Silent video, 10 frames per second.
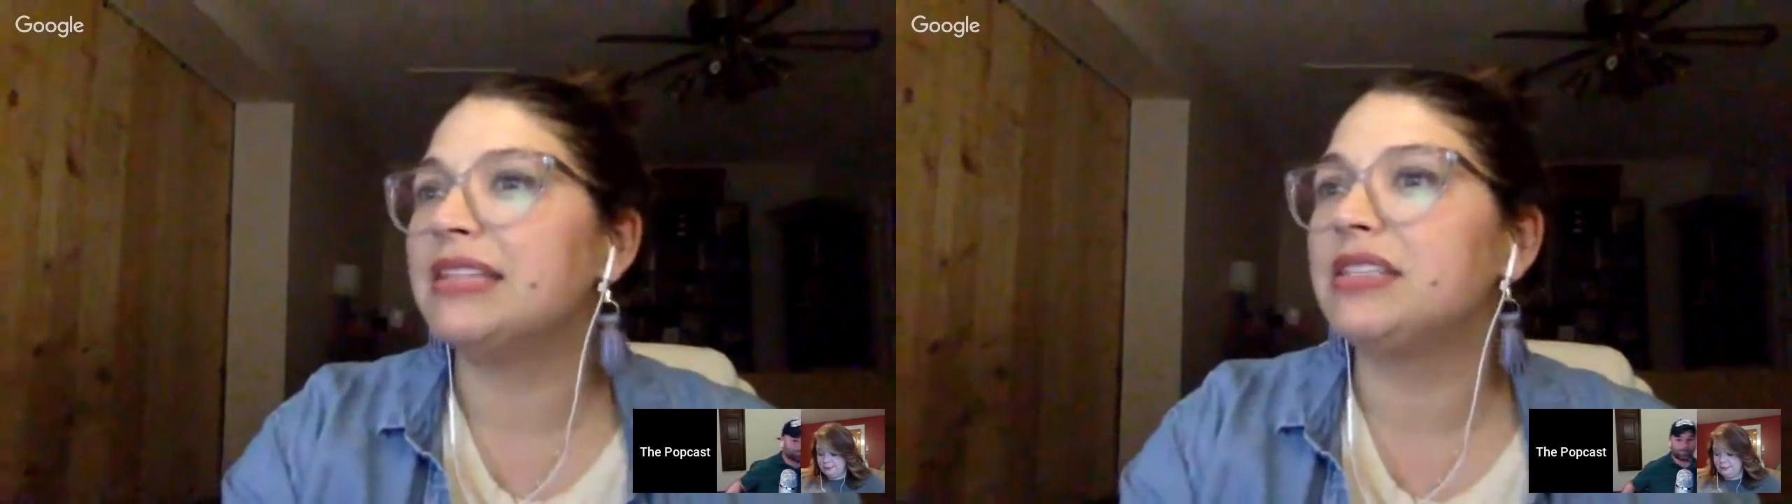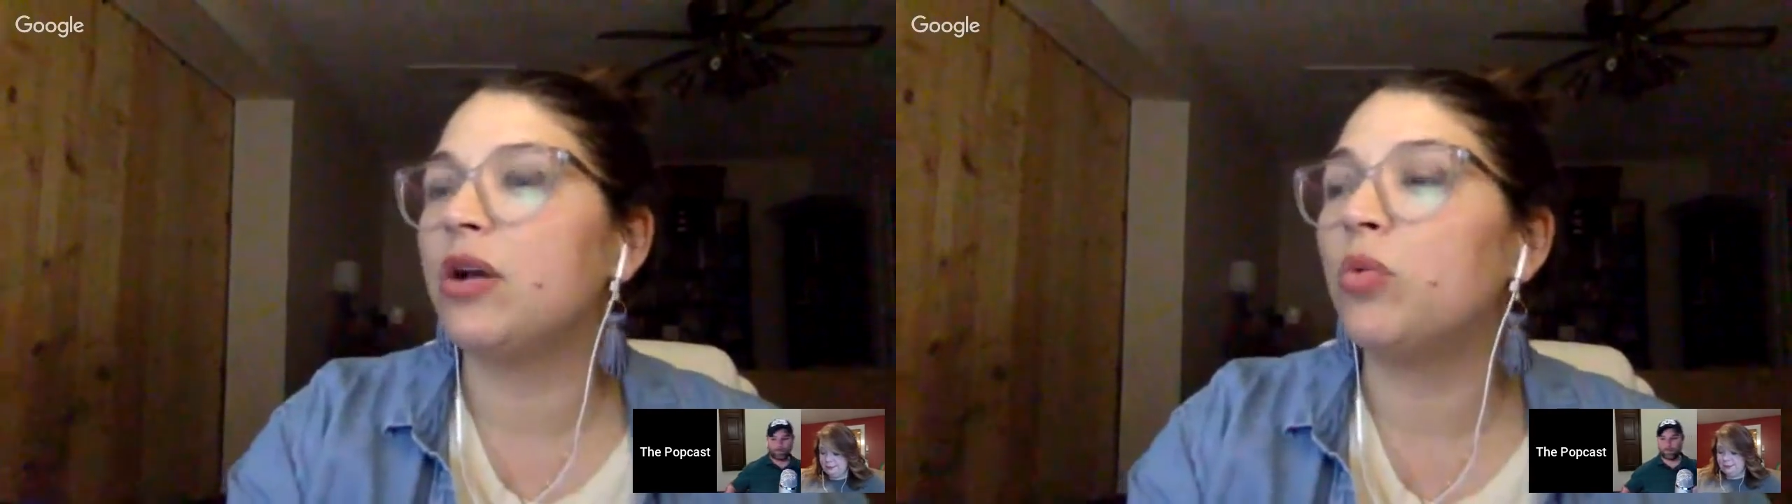
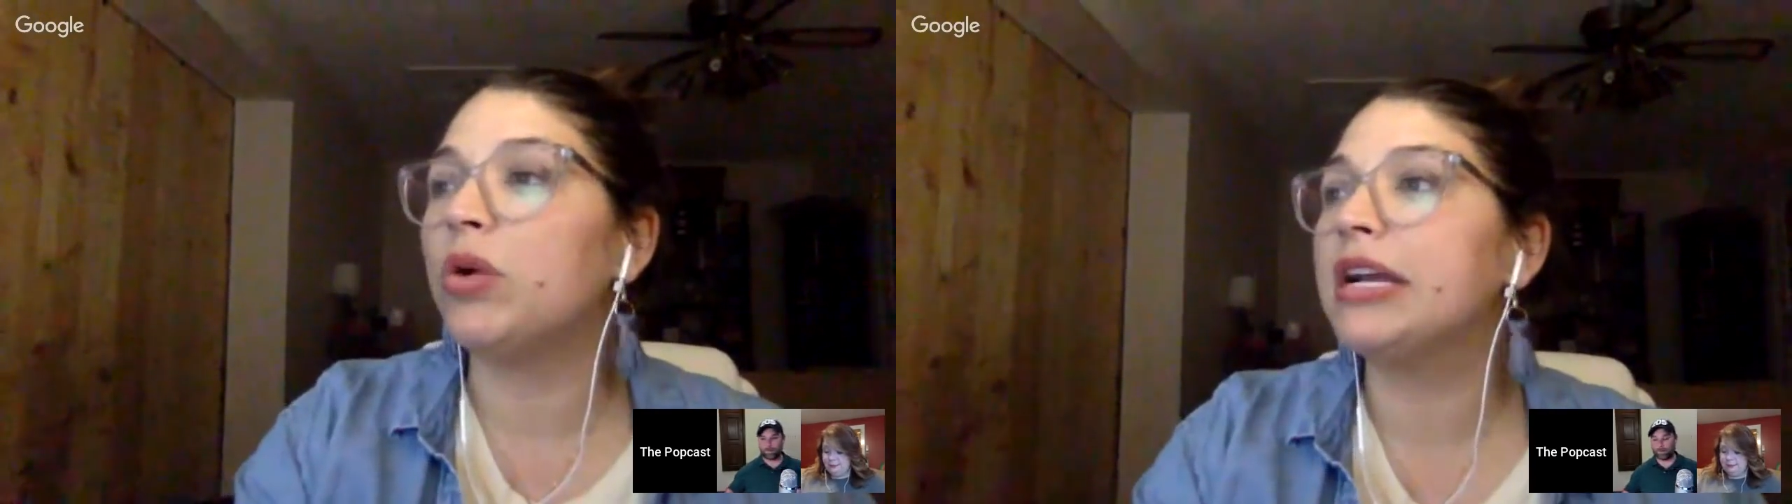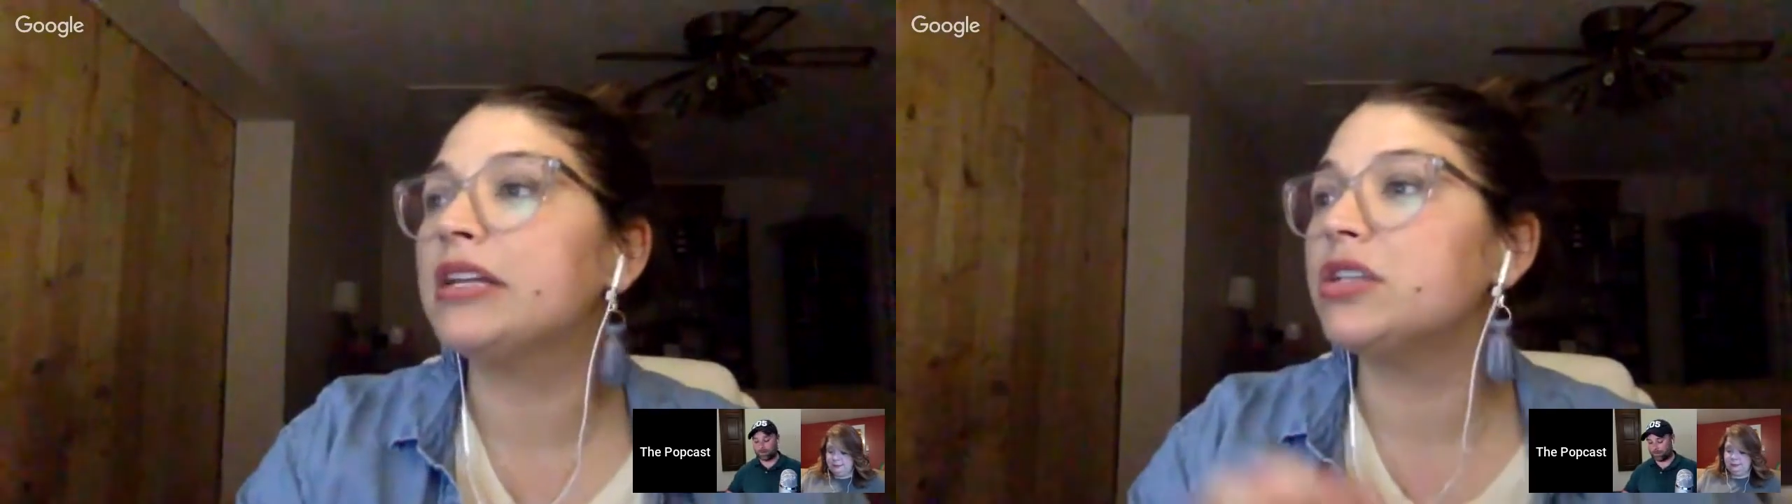
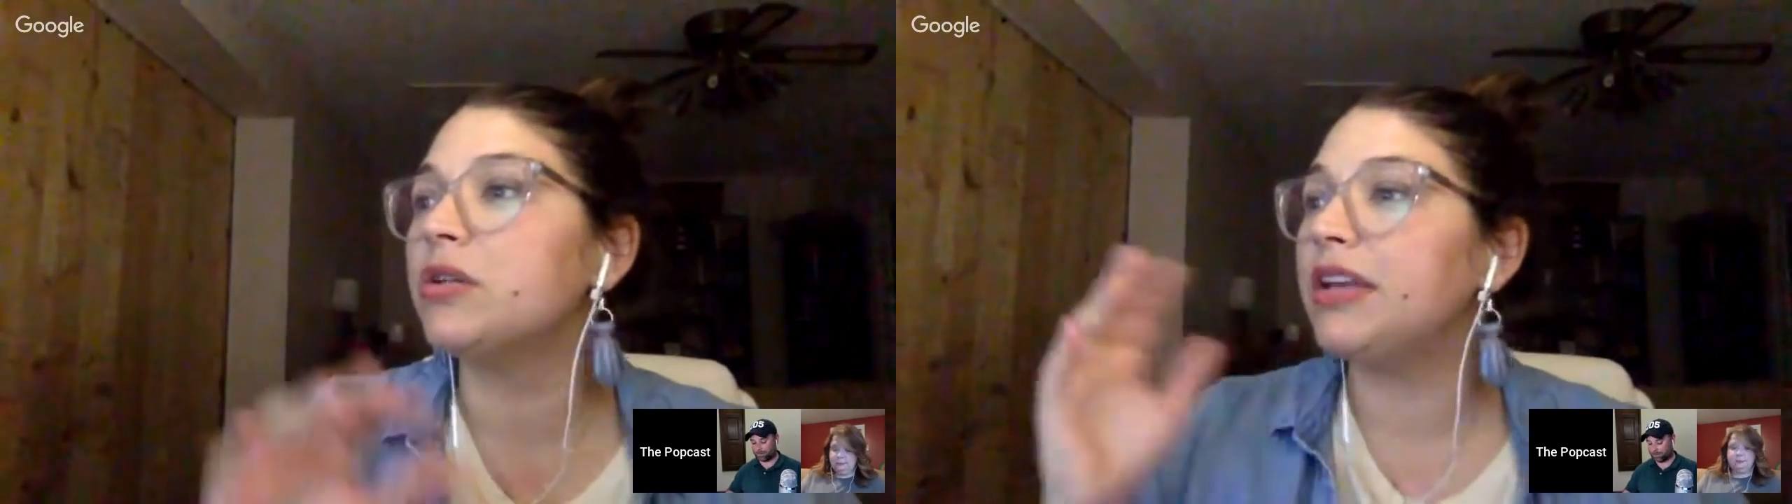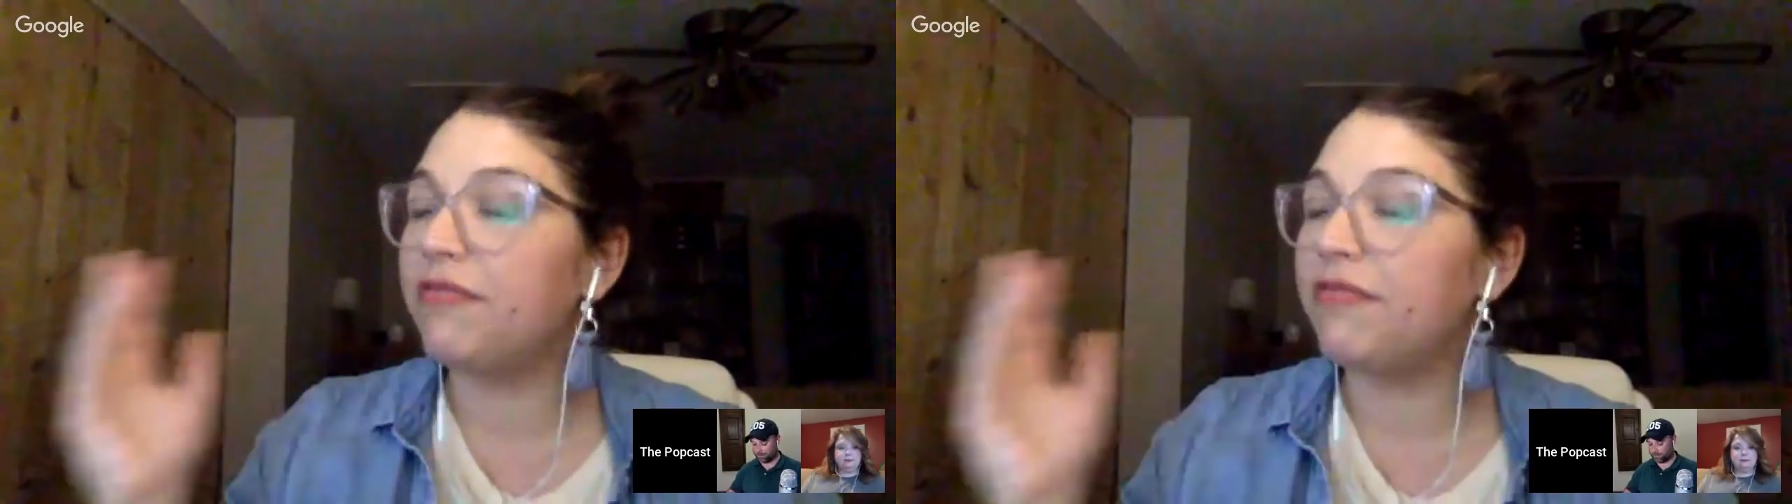
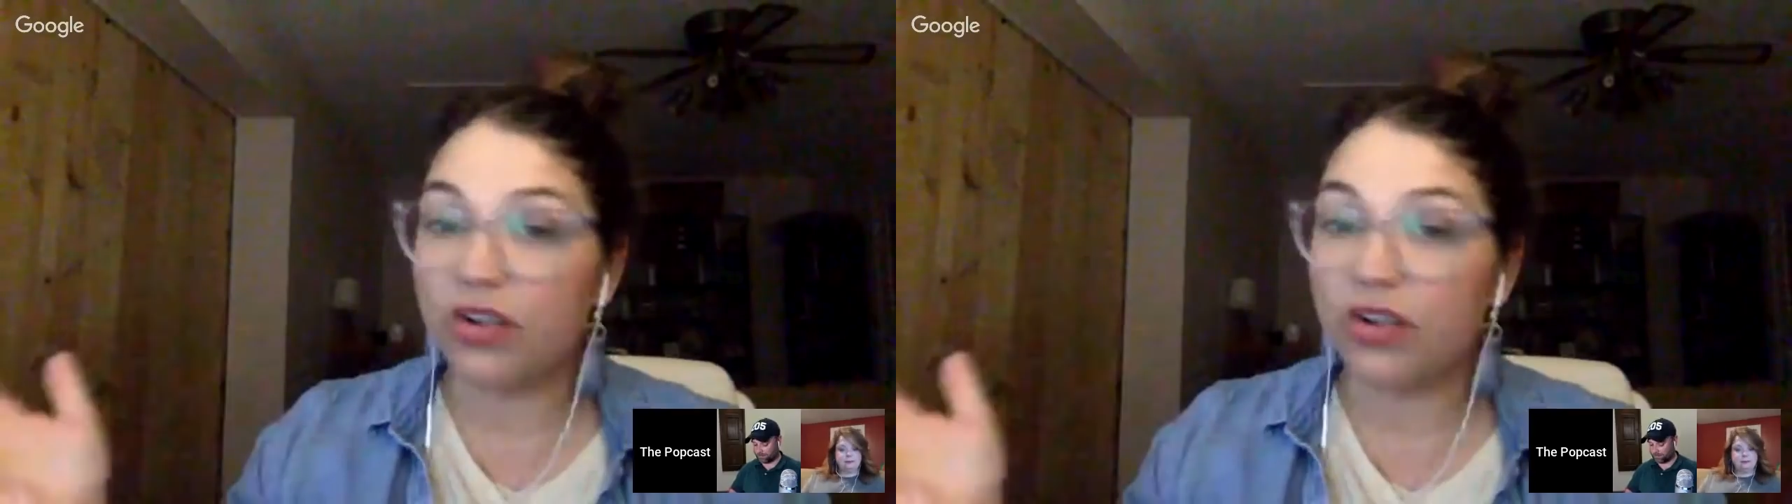so if